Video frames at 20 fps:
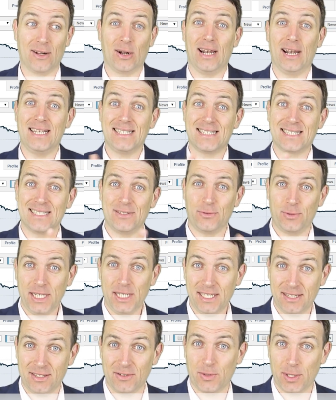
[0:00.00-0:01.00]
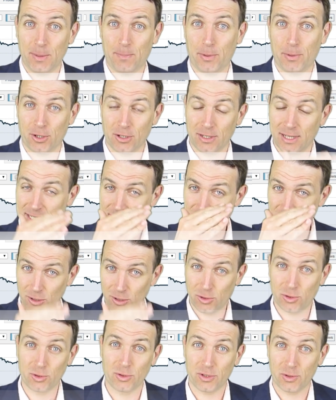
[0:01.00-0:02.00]
let's read the report, let's go
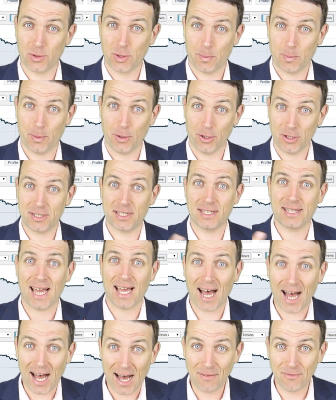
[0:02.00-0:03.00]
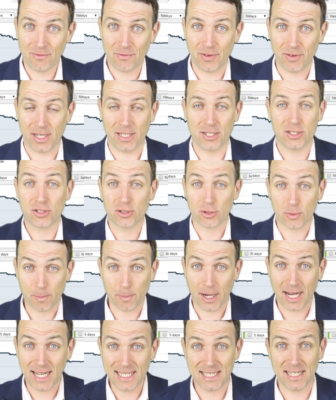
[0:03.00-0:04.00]
through the report that ANFI
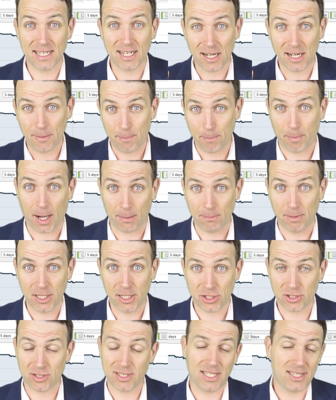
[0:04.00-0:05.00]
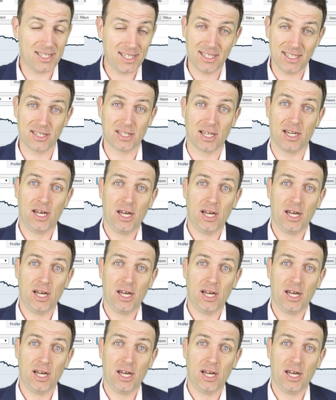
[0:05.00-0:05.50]
surprisingly published, they didn't